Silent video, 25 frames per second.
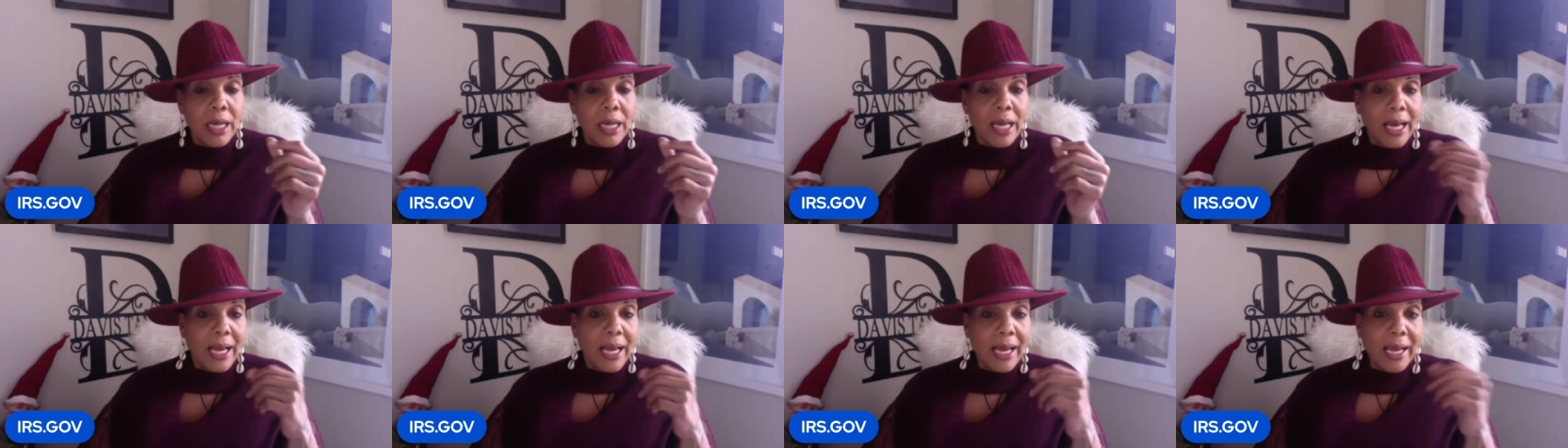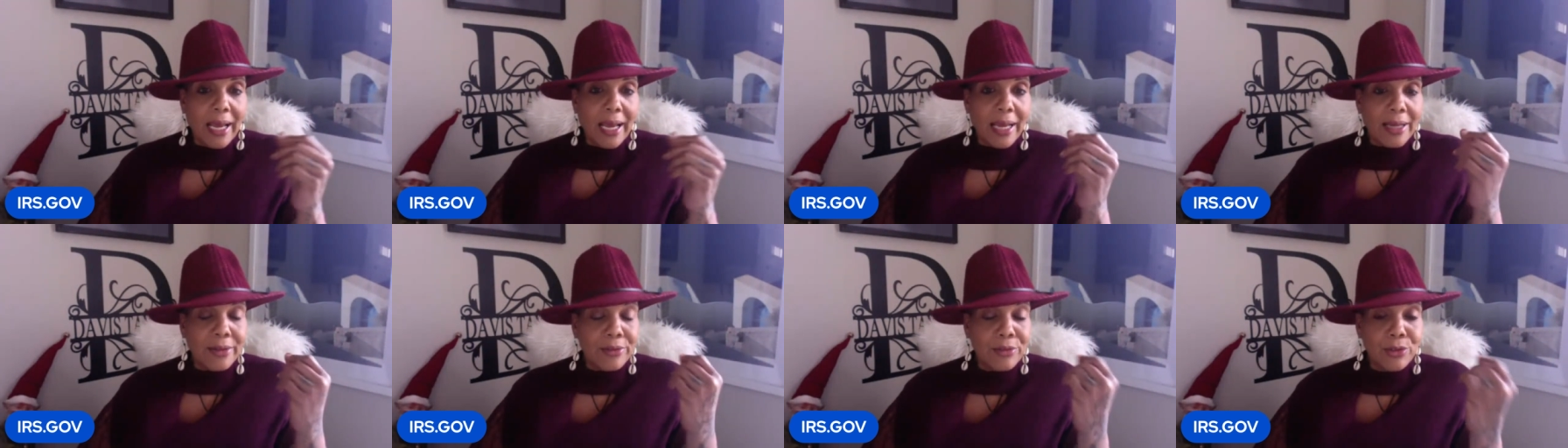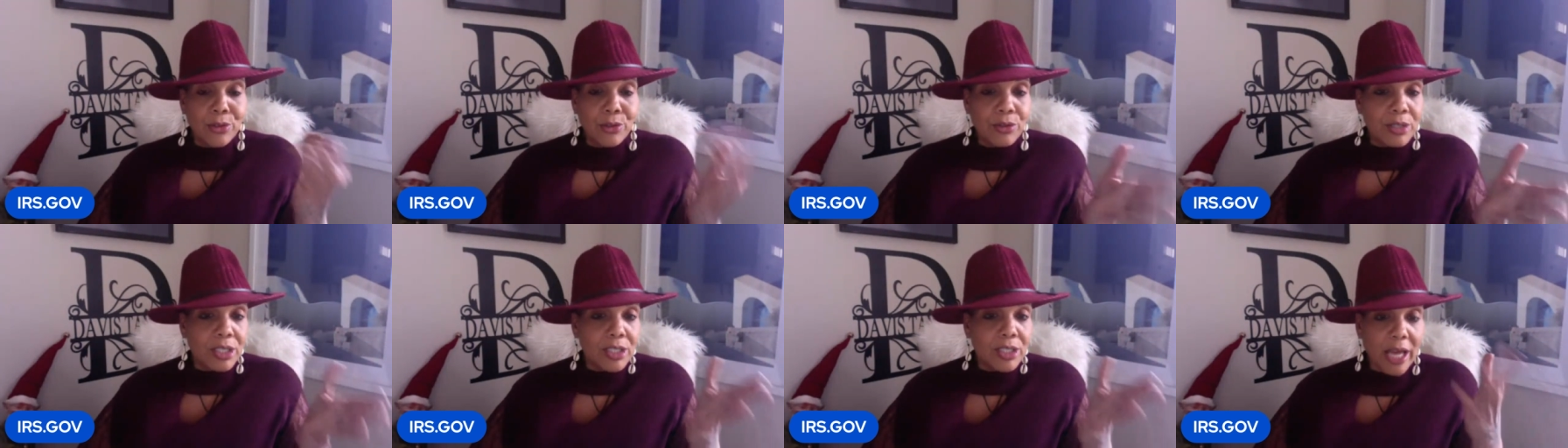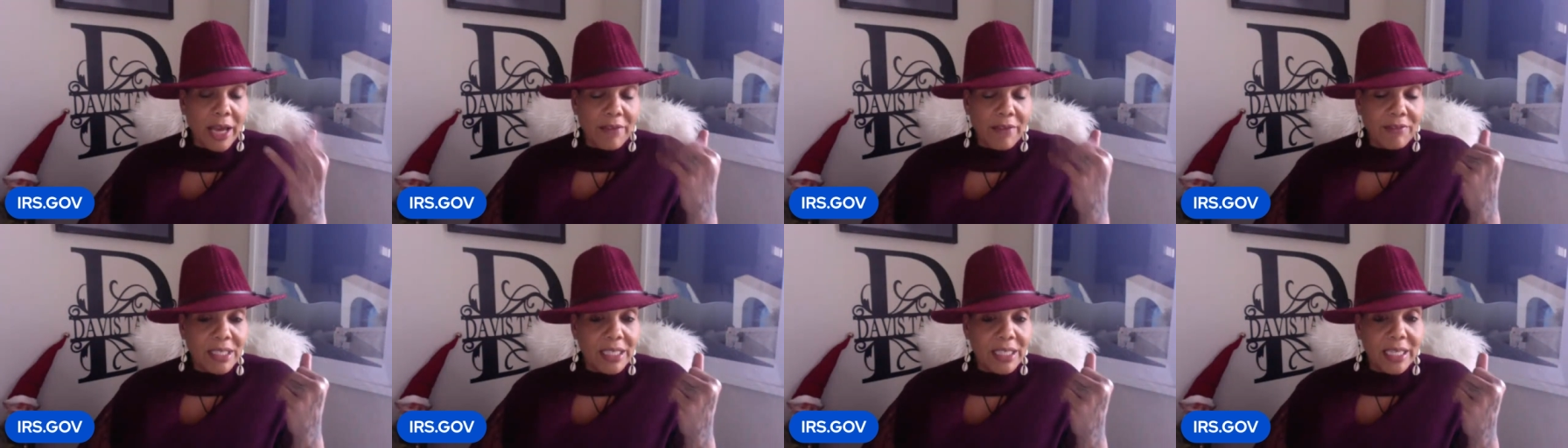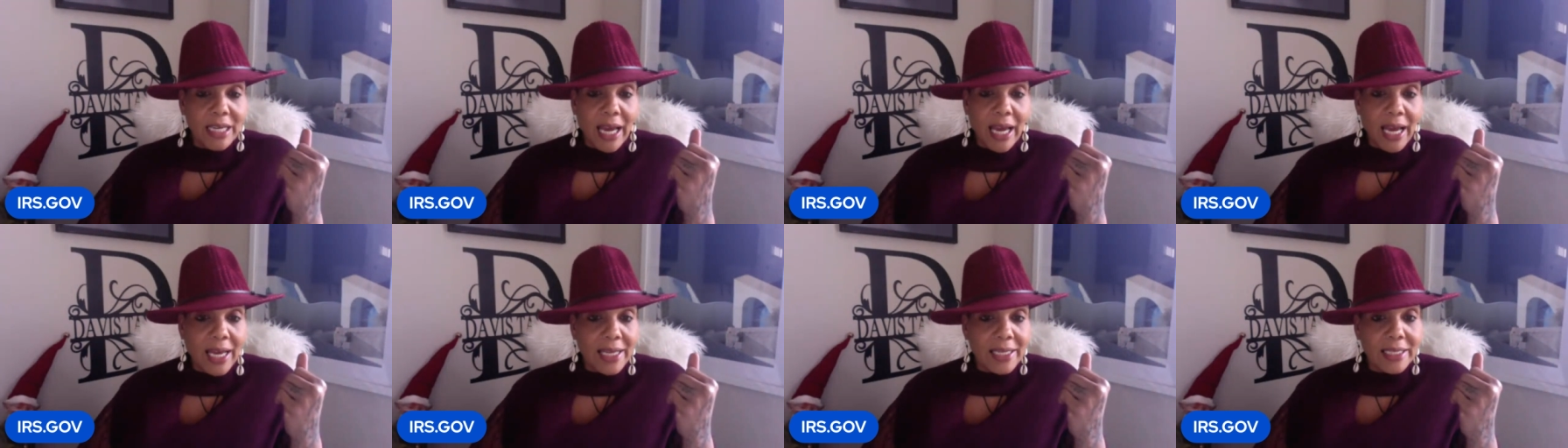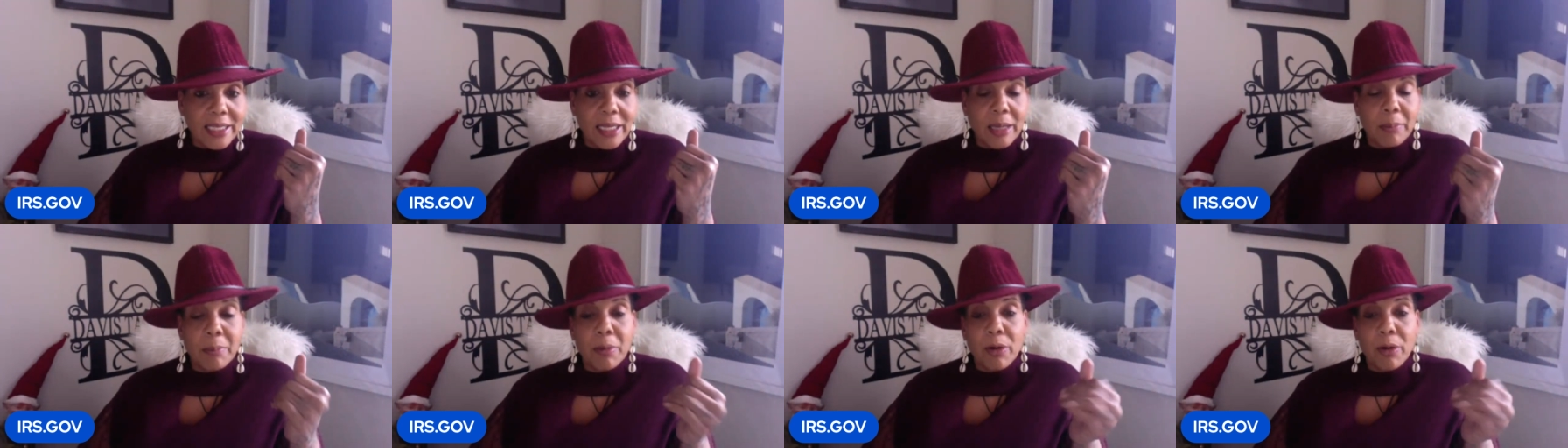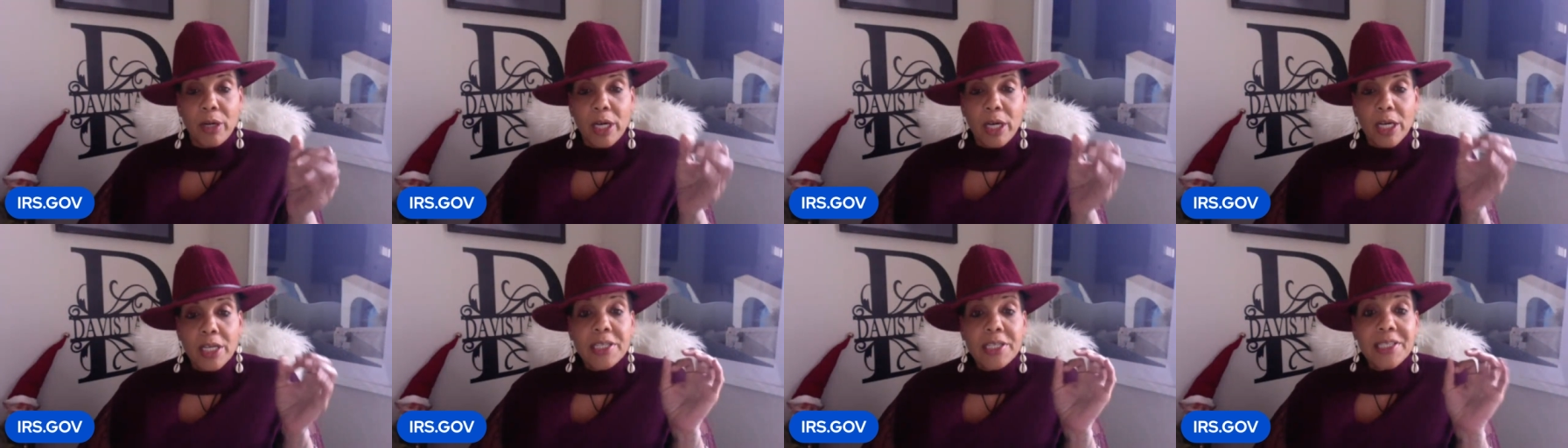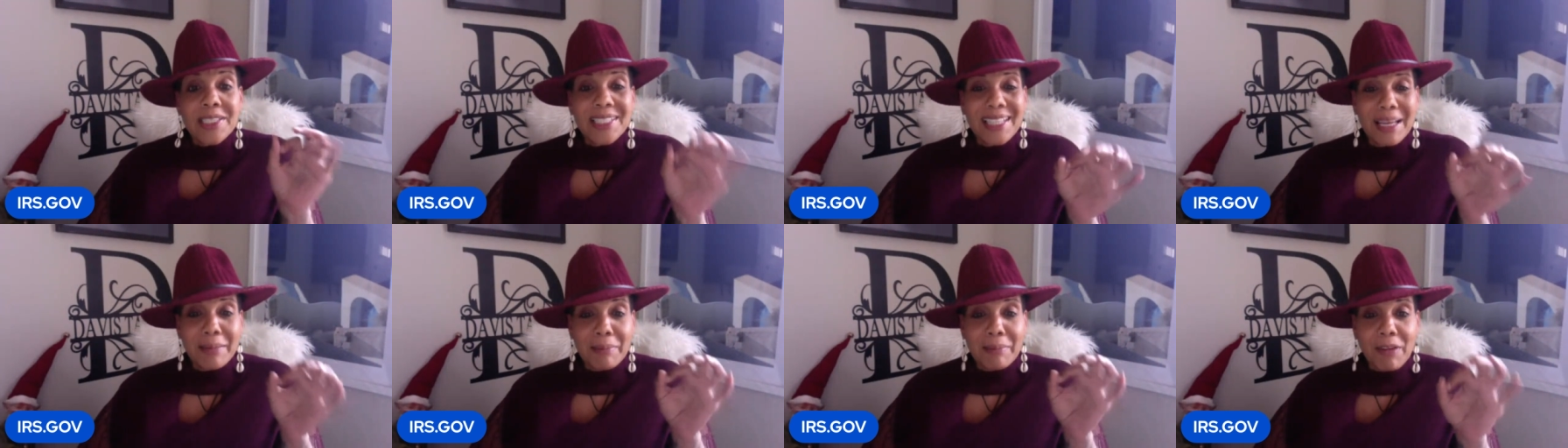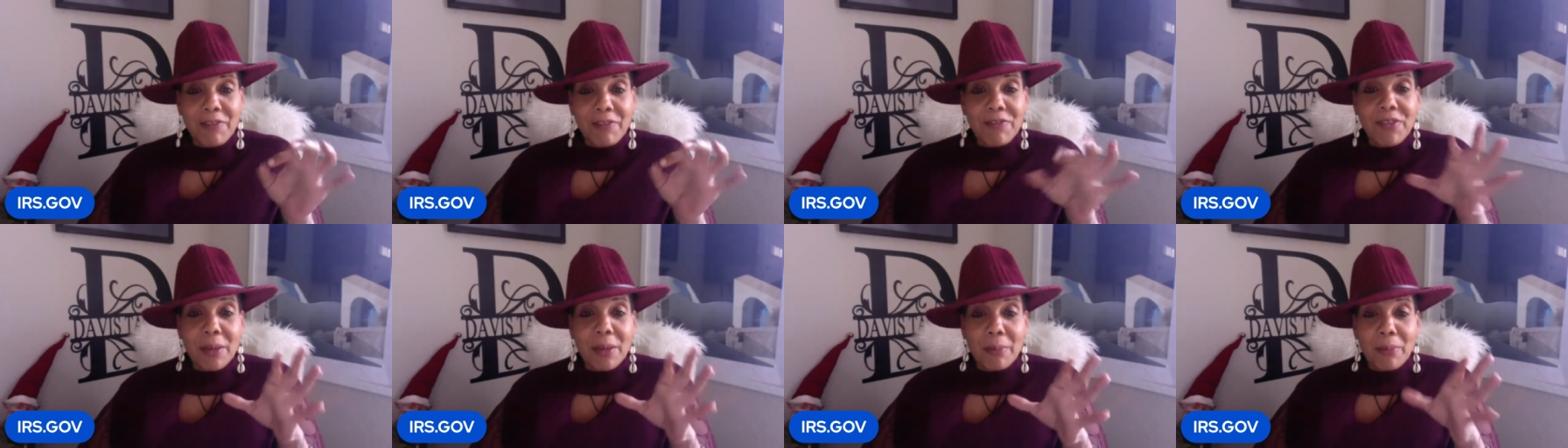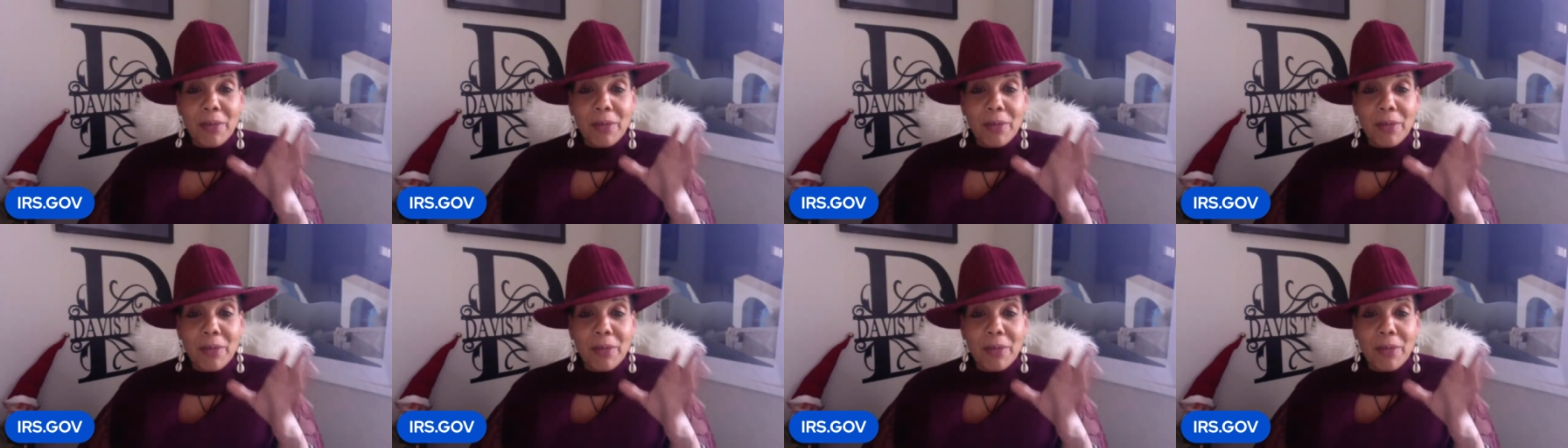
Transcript: and you can have an EIN number. Some of them